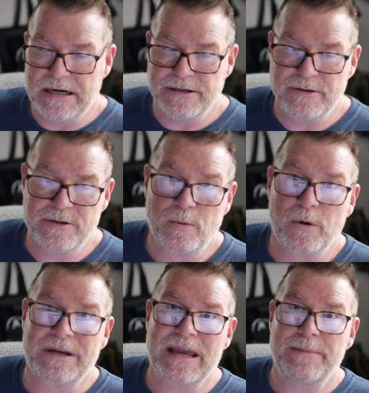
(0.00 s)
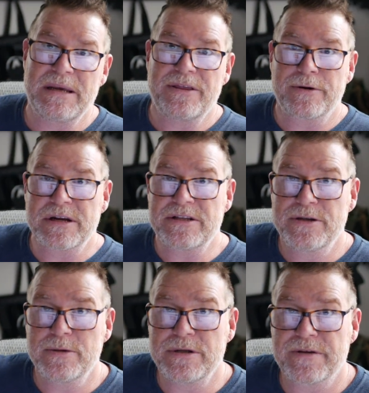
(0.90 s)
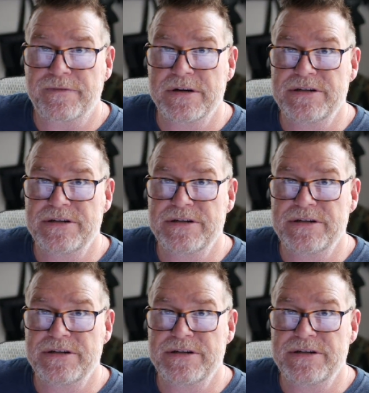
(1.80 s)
Use the word KB32 and you get free